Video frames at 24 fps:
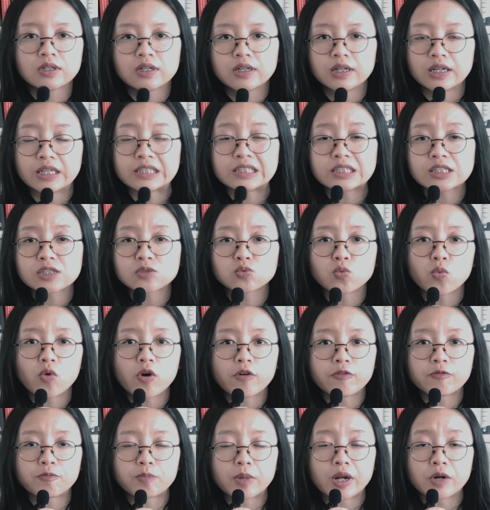It is
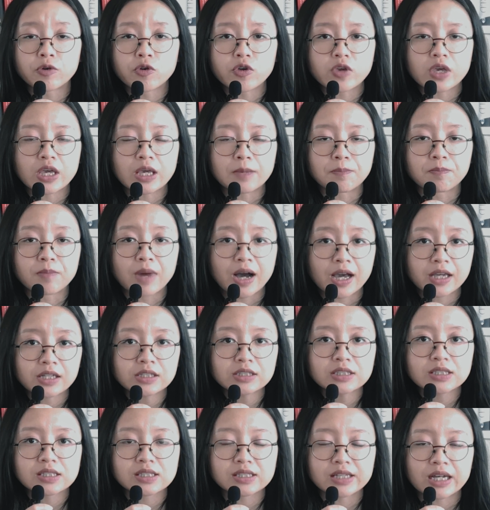worth bearing in
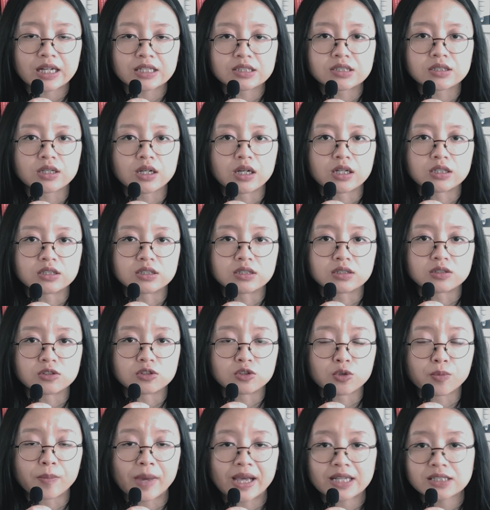mind that a
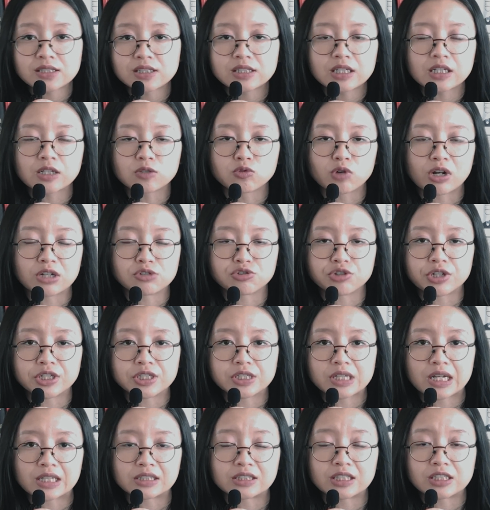domestic
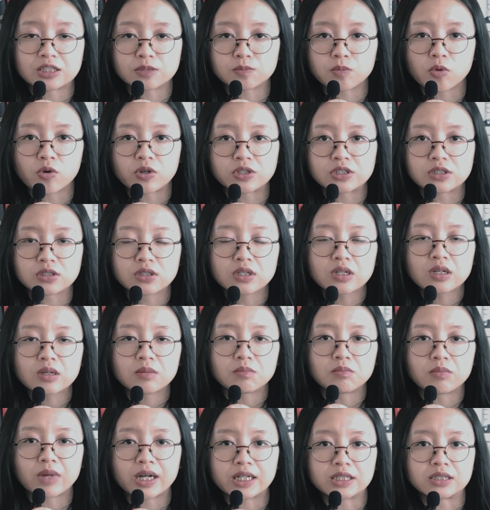graduate at this point
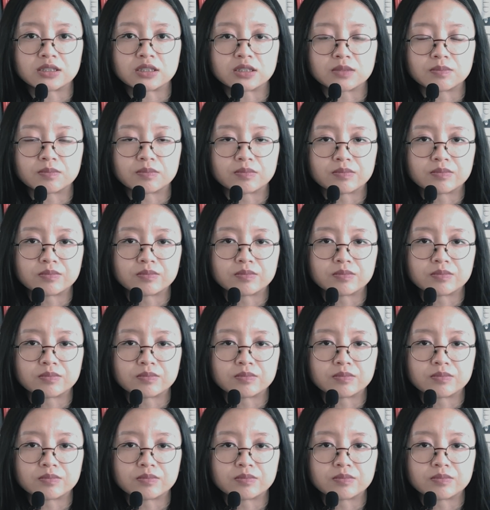might